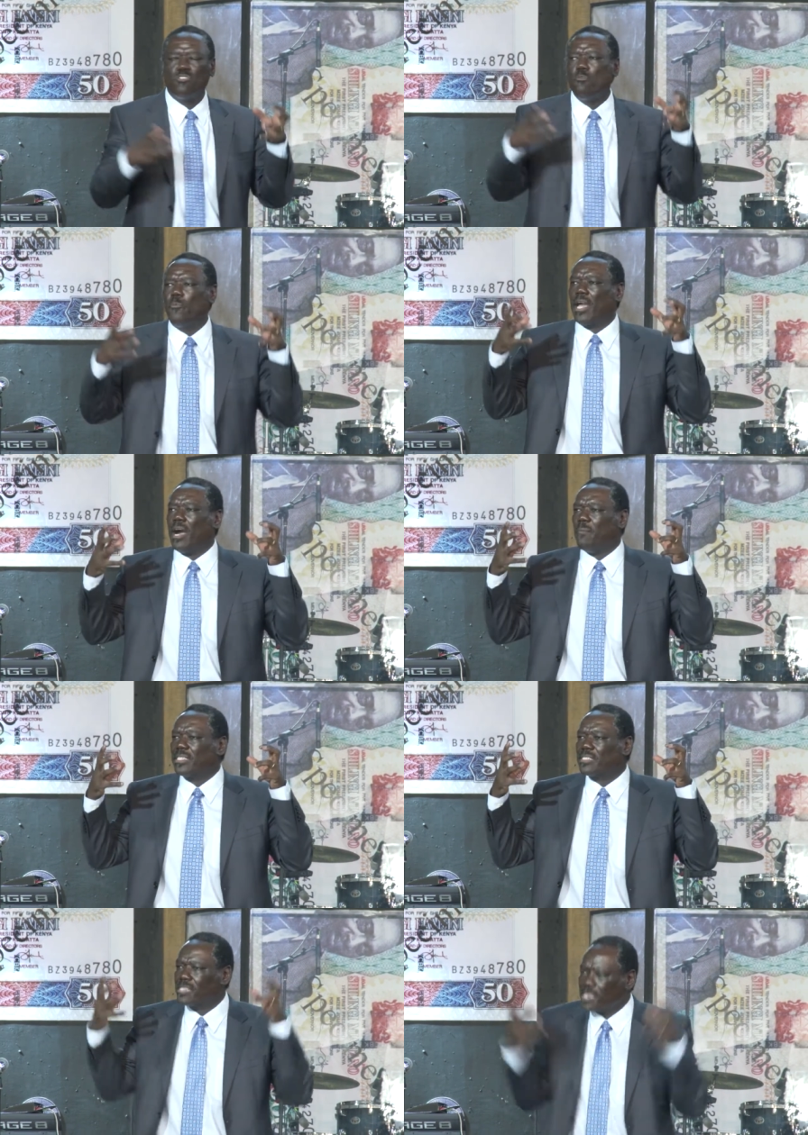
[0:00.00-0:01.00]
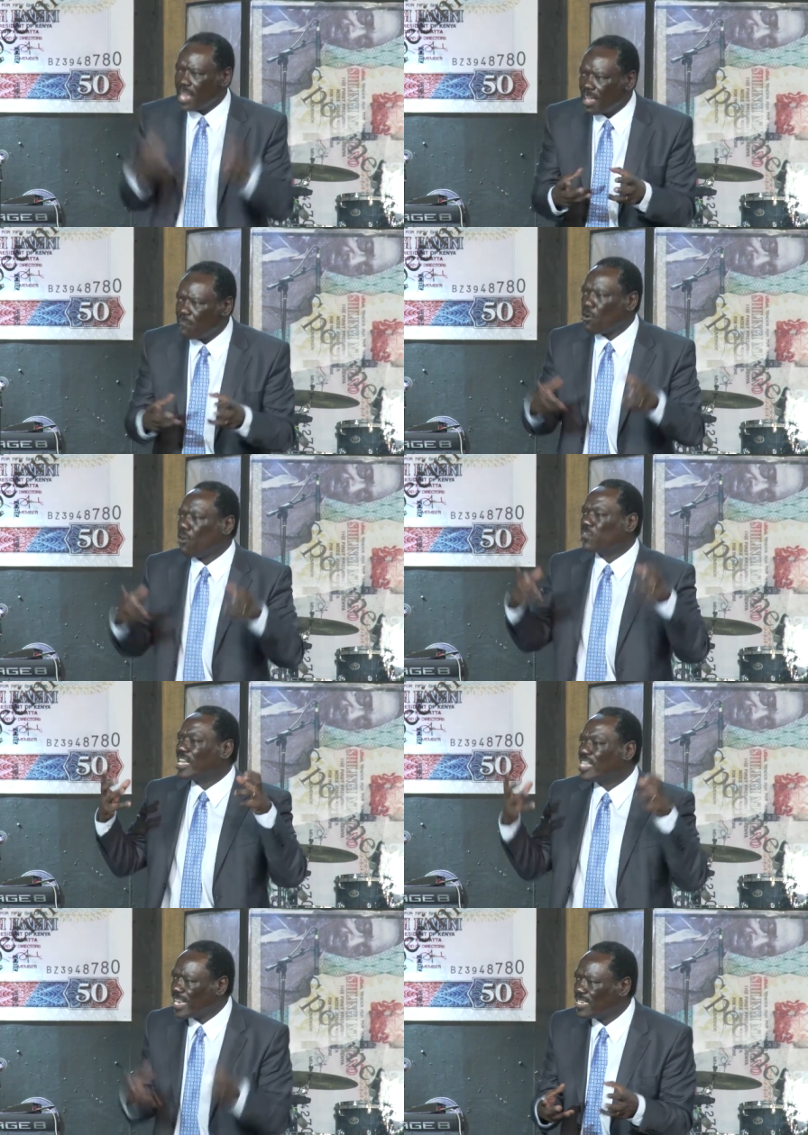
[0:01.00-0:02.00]
You become a slave of
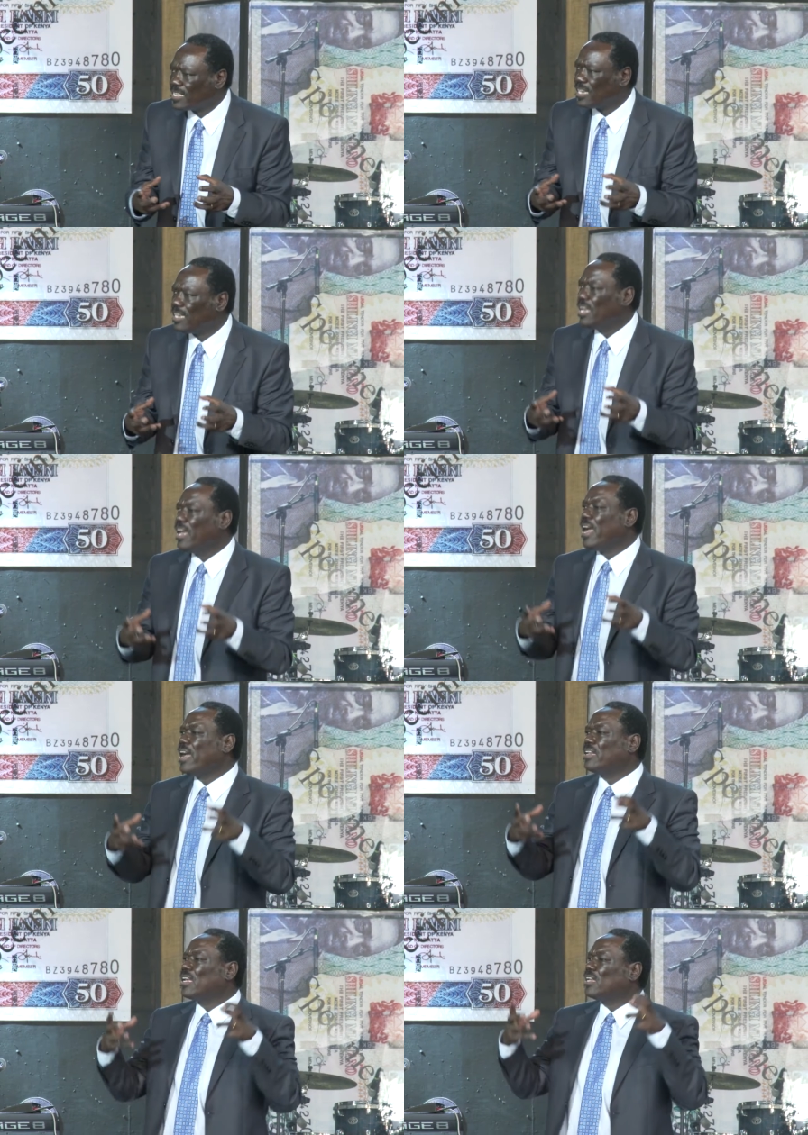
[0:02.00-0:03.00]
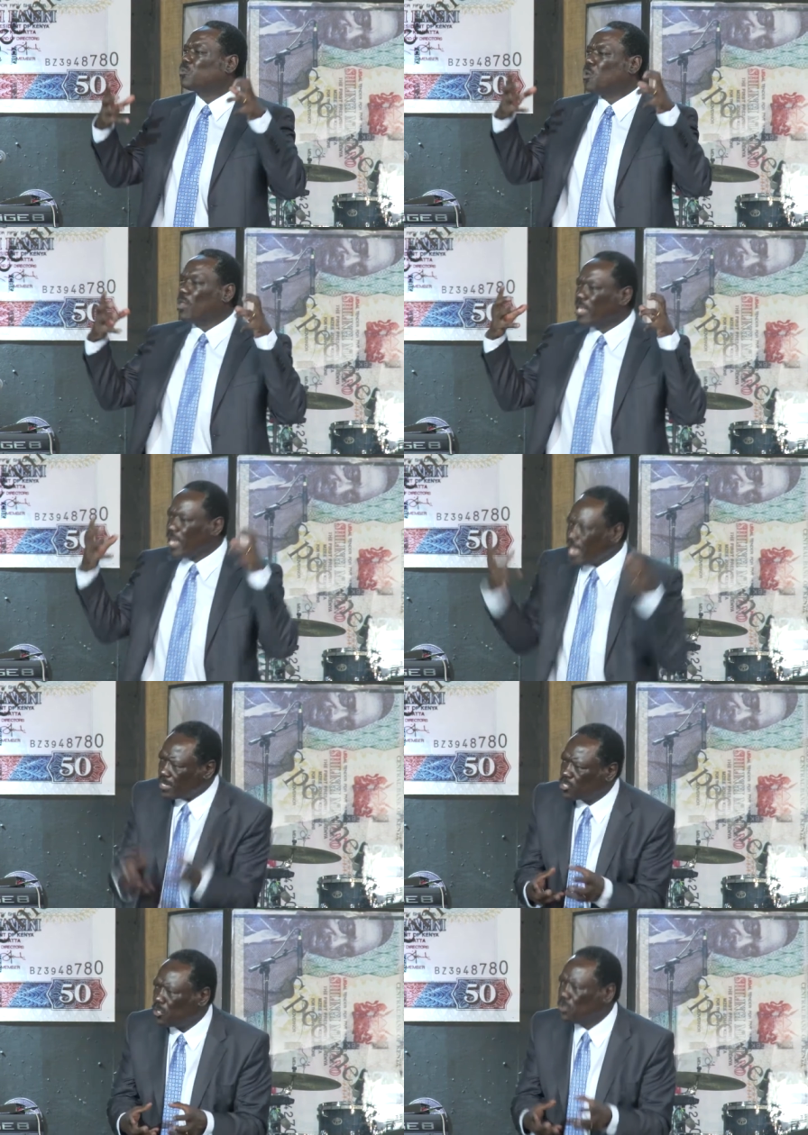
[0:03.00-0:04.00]
the lender, and it will
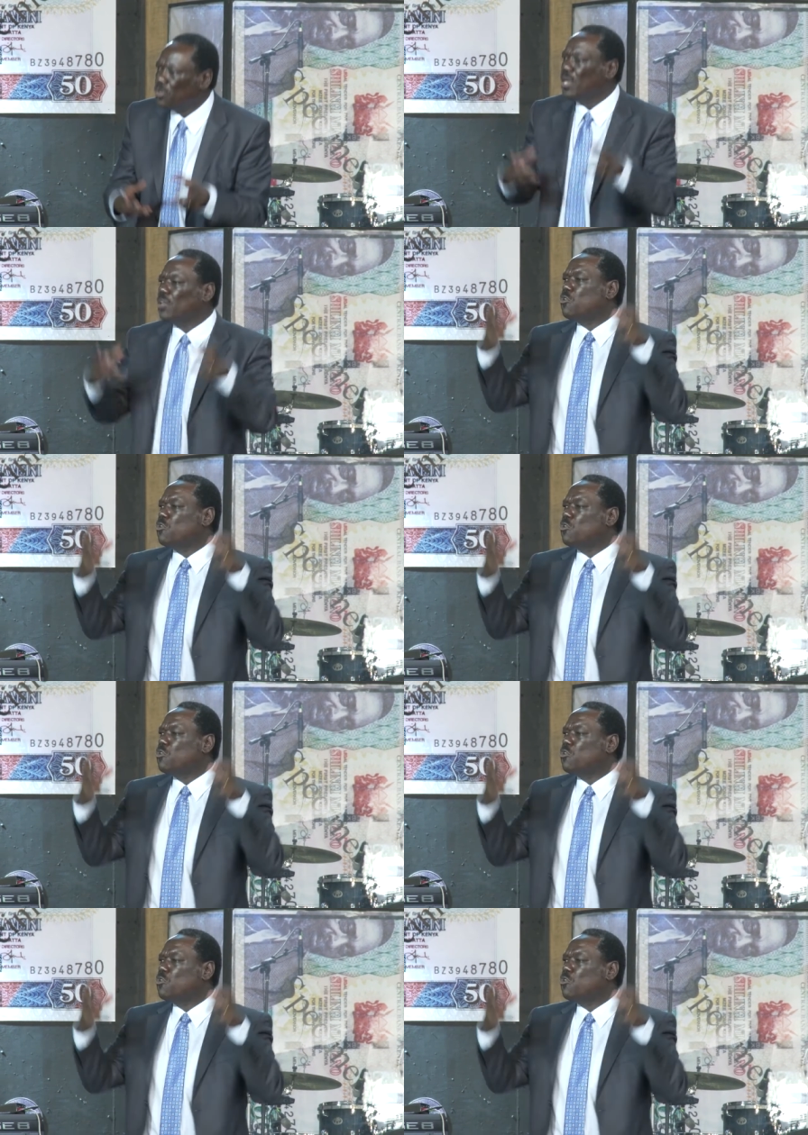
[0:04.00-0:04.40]
eat you.